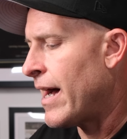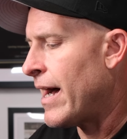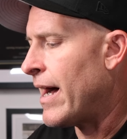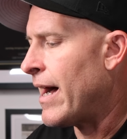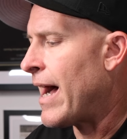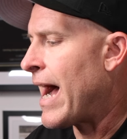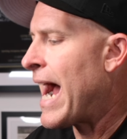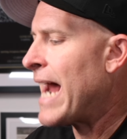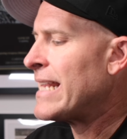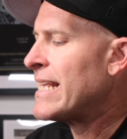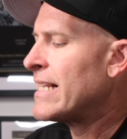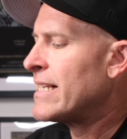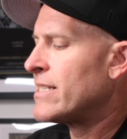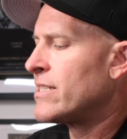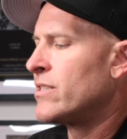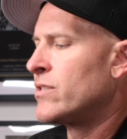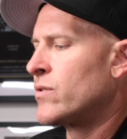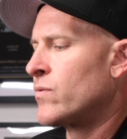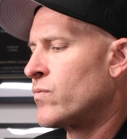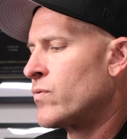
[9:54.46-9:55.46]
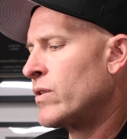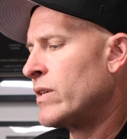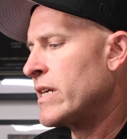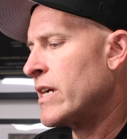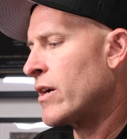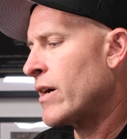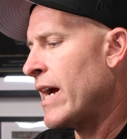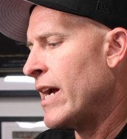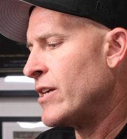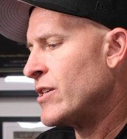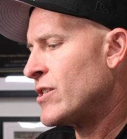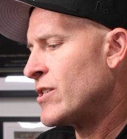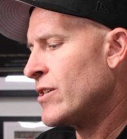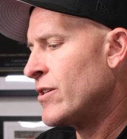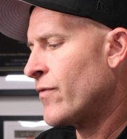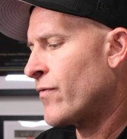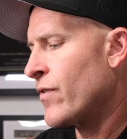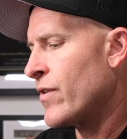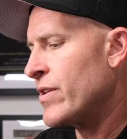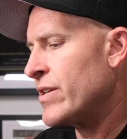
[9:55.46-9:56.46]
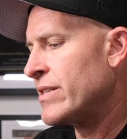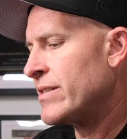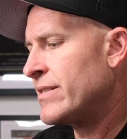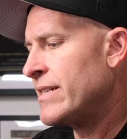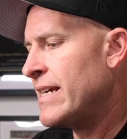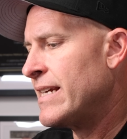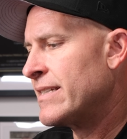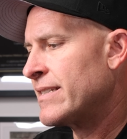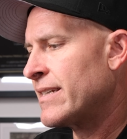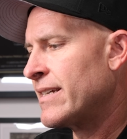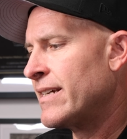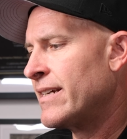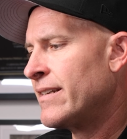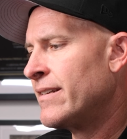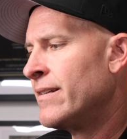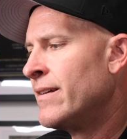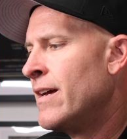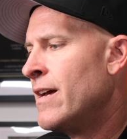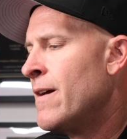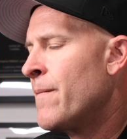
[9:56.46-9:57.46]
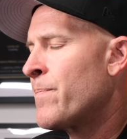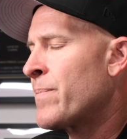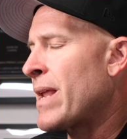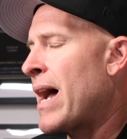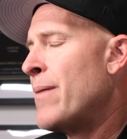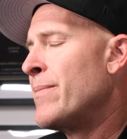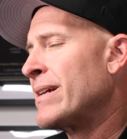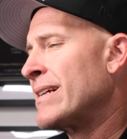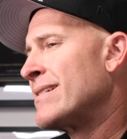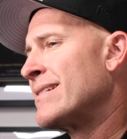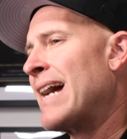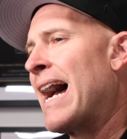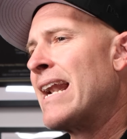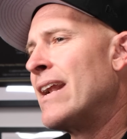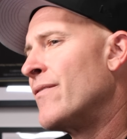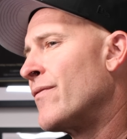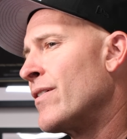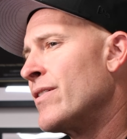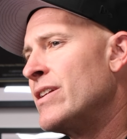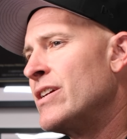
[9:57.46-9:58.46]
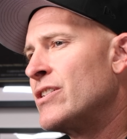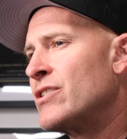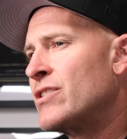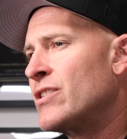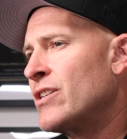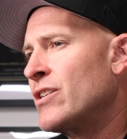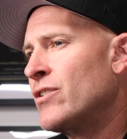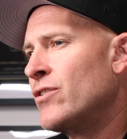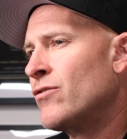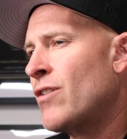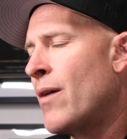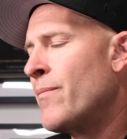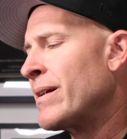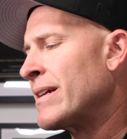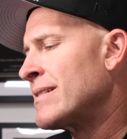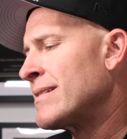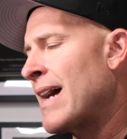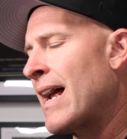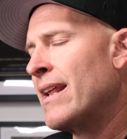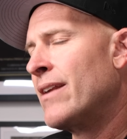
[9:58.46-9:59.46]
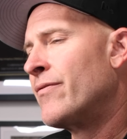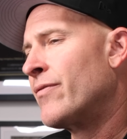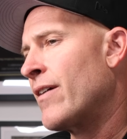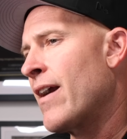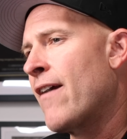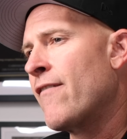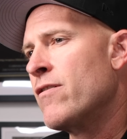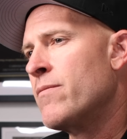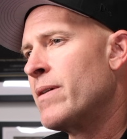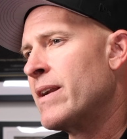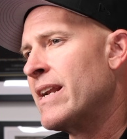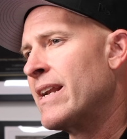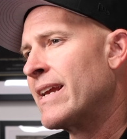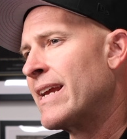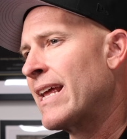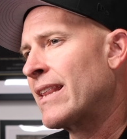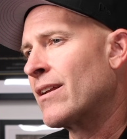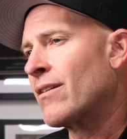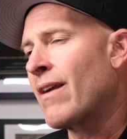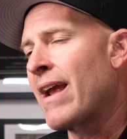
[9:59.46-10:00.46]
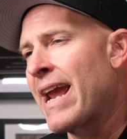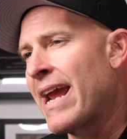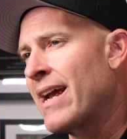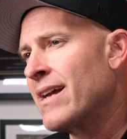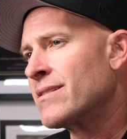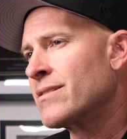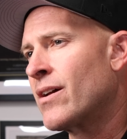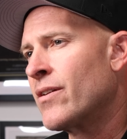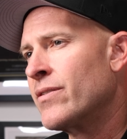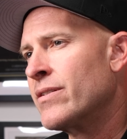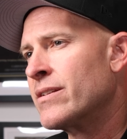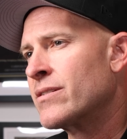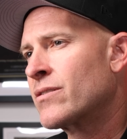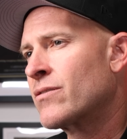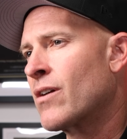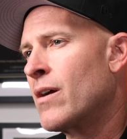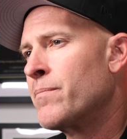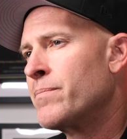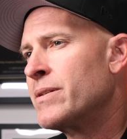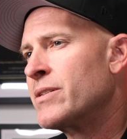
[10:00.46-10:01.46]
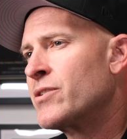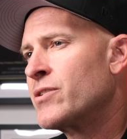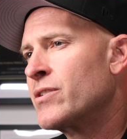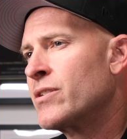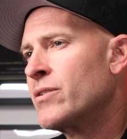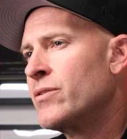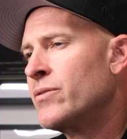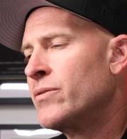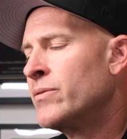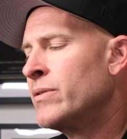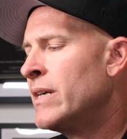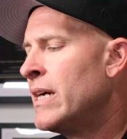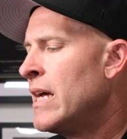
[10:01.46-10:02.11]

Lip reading: I think this is a really great shoe for the season. I'm excited for this shoe. I'm excited for everybody to get their hands on this Krampus shoe.